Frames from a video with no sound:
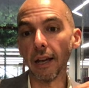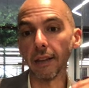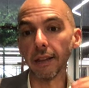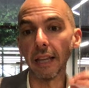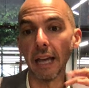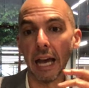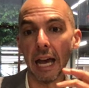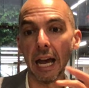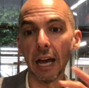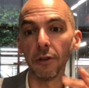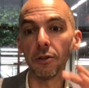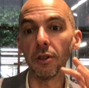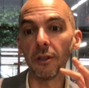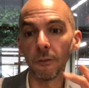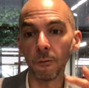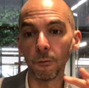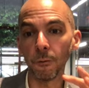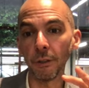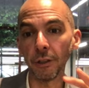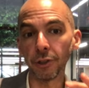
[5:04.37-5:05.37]
how you
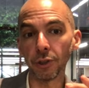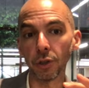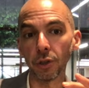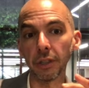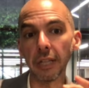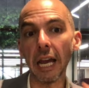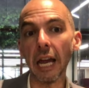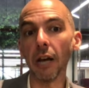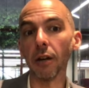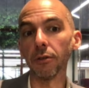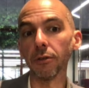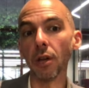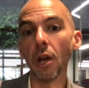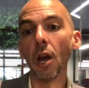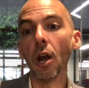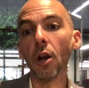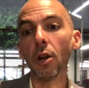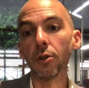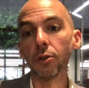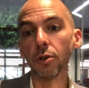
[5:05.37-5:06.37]
could filter down
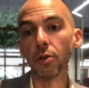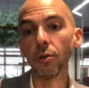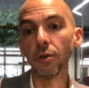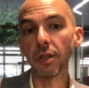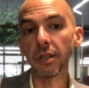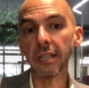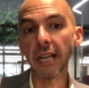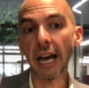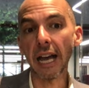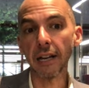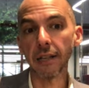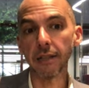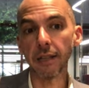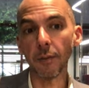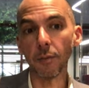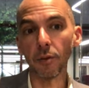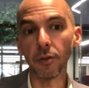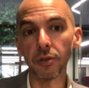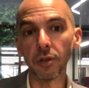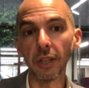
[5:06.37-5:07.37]
to the data
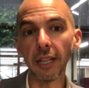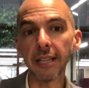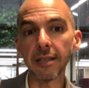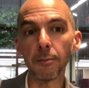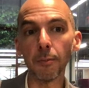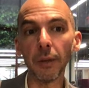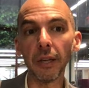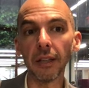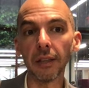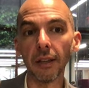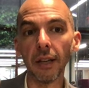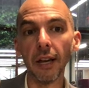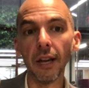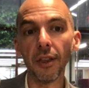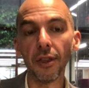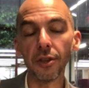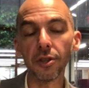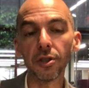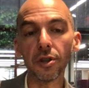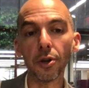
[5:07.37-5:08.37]
table. So let's pick
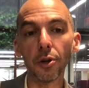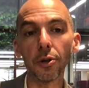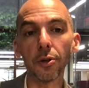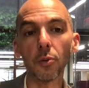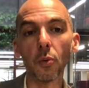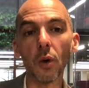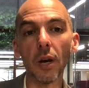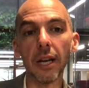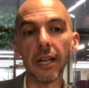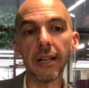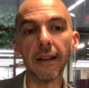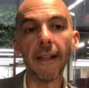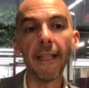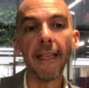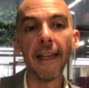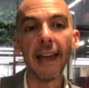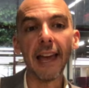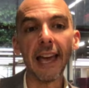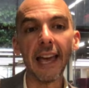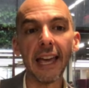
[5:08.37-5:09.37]
this third one
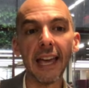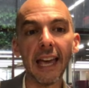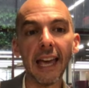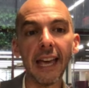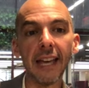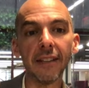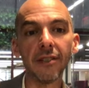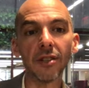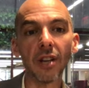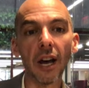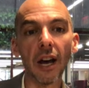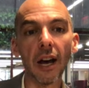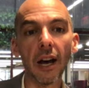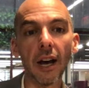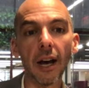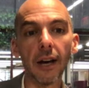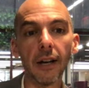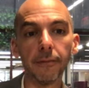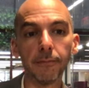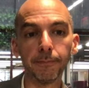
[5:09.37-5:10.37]
and
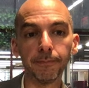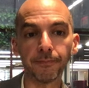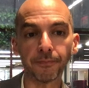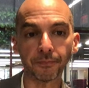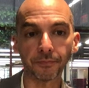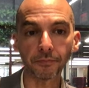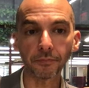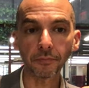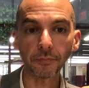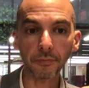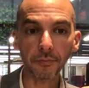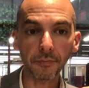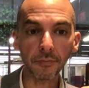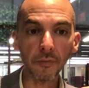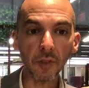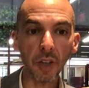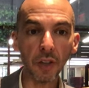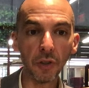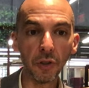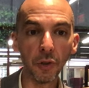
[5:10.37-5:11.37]
um,
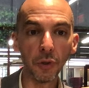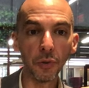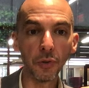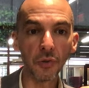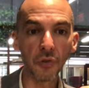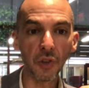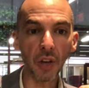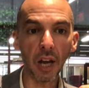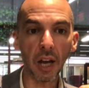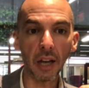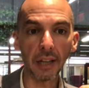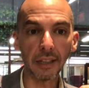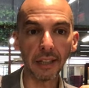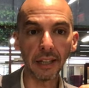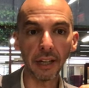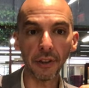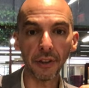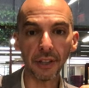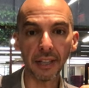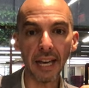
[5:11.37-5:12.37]
use uh,
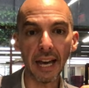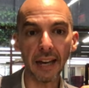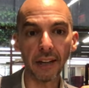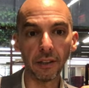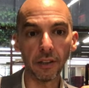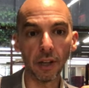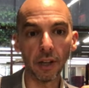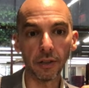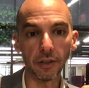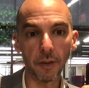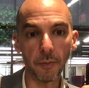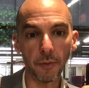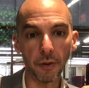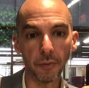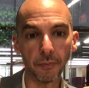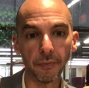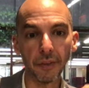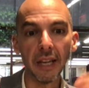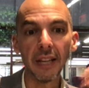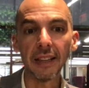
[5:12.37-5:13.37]
click on the catalog number.
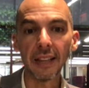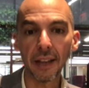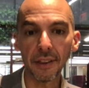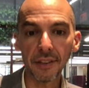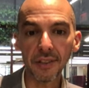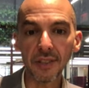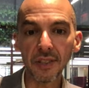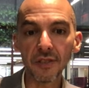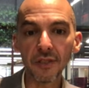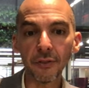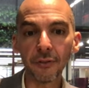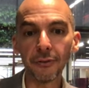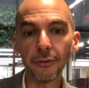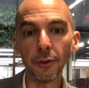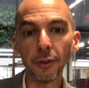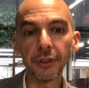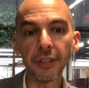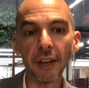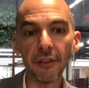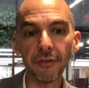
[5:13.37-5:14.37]
Now this is the
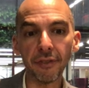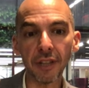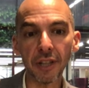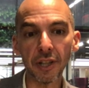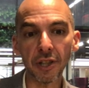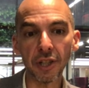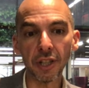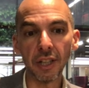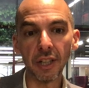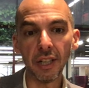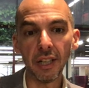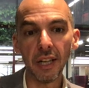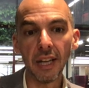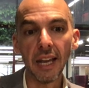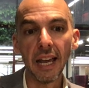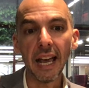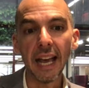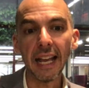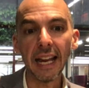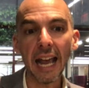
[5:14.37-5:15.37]
full definition.
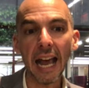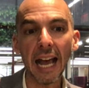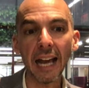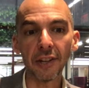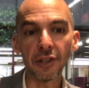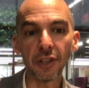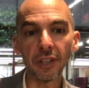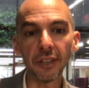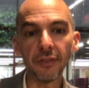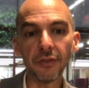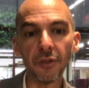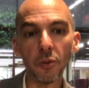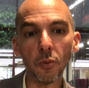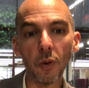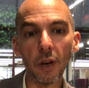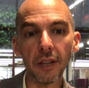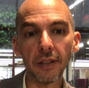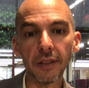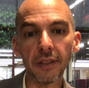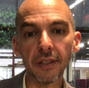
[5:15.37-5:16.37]
And actually, if you
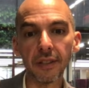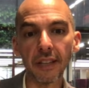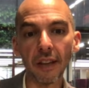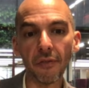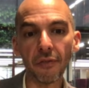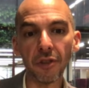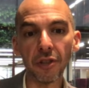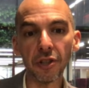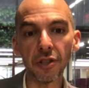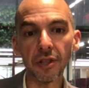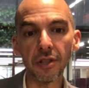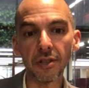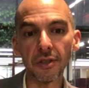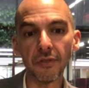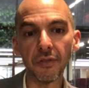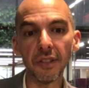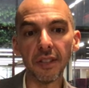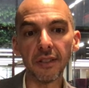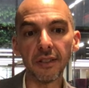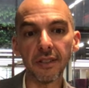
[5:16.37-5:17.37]
want the definitions
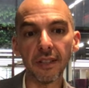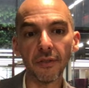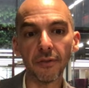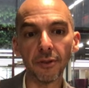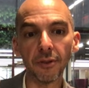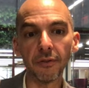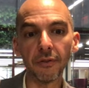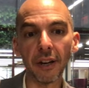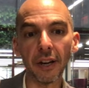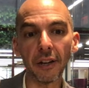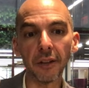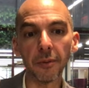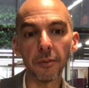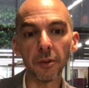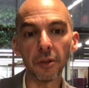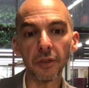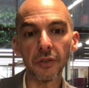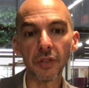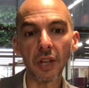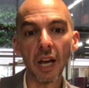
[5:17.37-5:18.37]
of these different
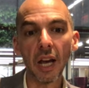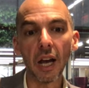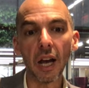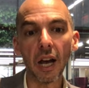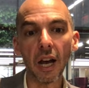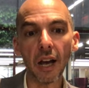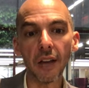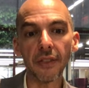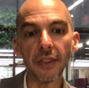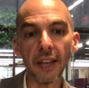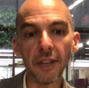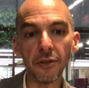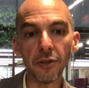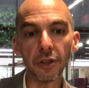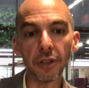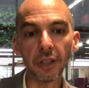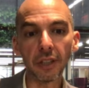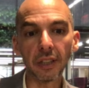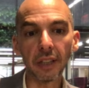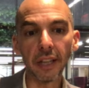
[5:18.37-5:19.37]
variables, uh, then you
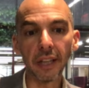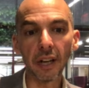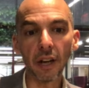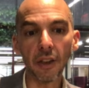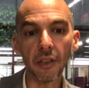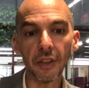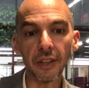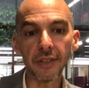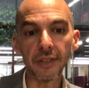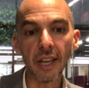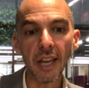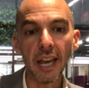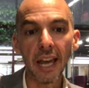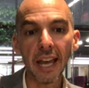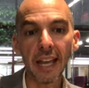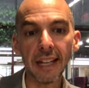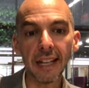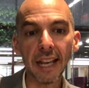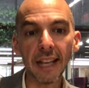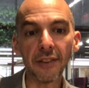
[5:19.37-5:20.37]
could click on this.
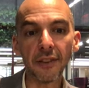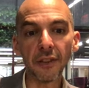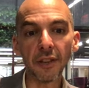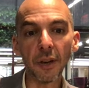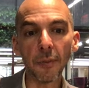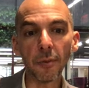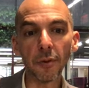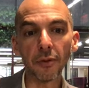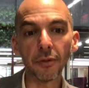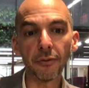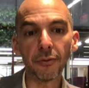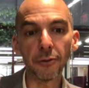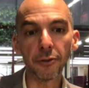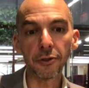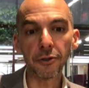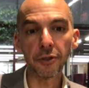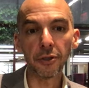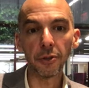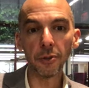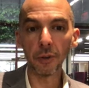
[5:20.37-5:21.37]
And, and the number
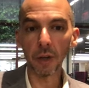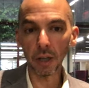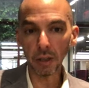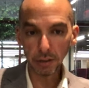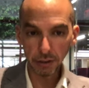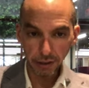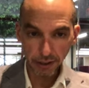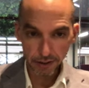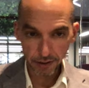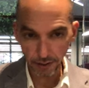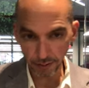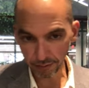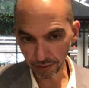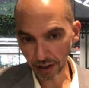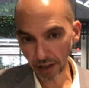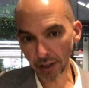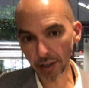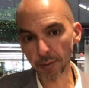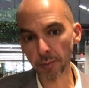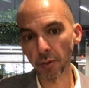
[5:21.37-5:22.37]
refers to a list of
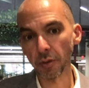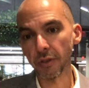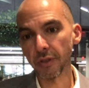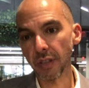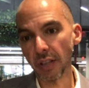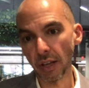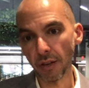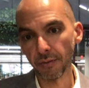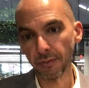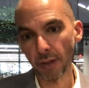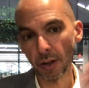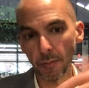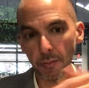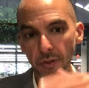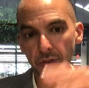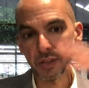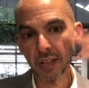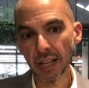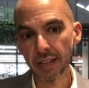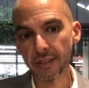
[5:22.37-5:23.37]
variables uh, from the
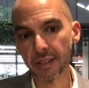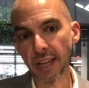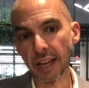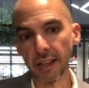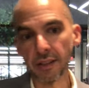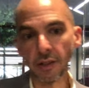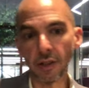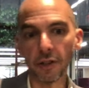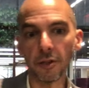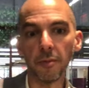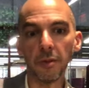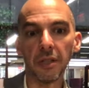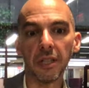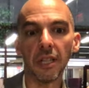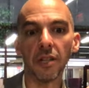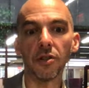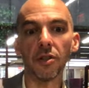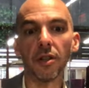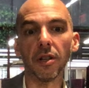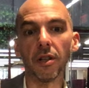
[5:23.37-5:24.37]
StatsCan
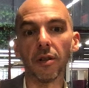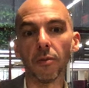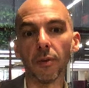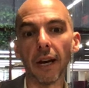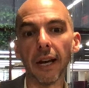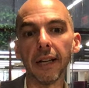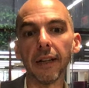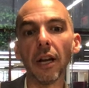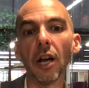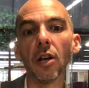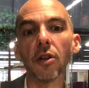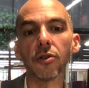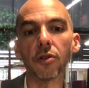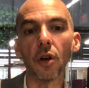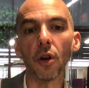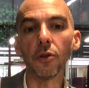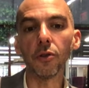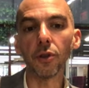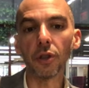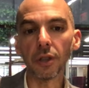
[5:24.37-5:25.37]
documentation, right?
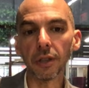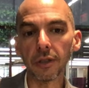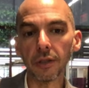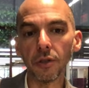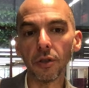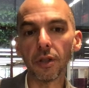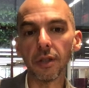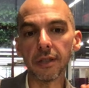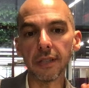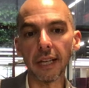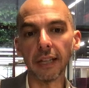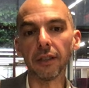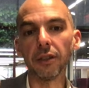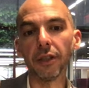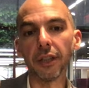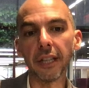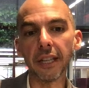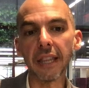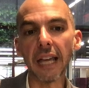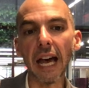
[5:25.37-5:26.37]
So you could, you could take a
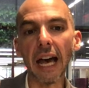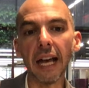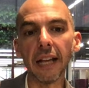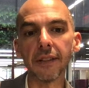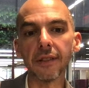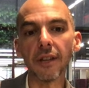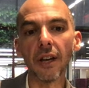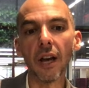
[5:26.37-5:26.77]
look at that.